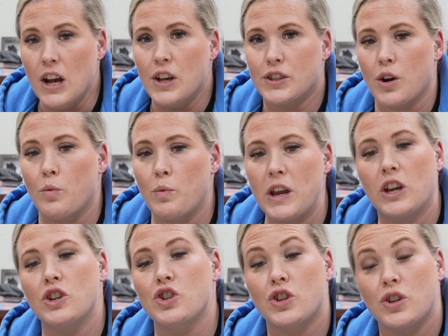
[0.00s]
So we
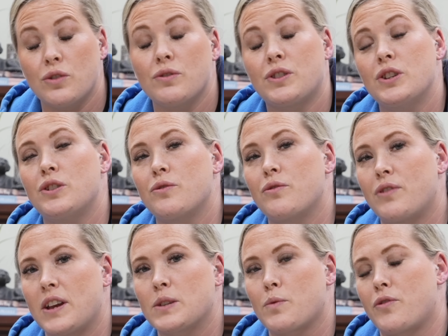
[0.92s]
can choose to do
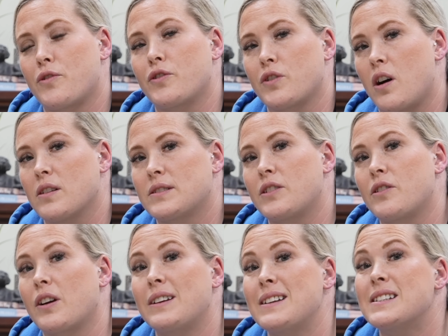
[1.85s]
things with our dogs that
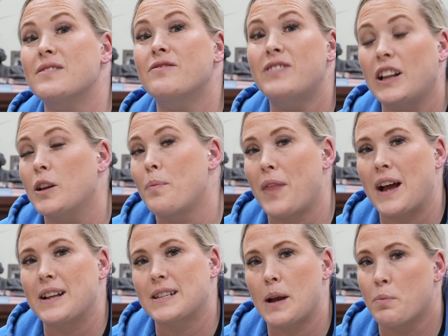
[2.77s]
are going to develop
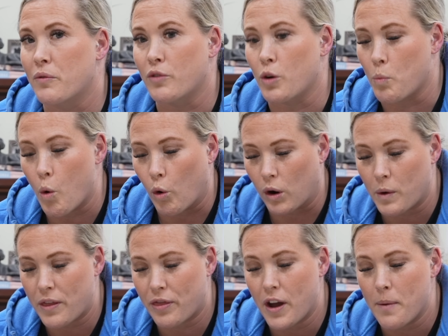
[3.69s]
that type of rapport
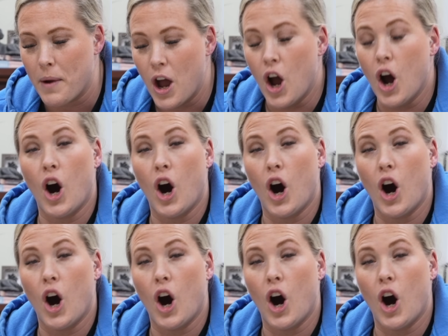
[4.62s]
with them,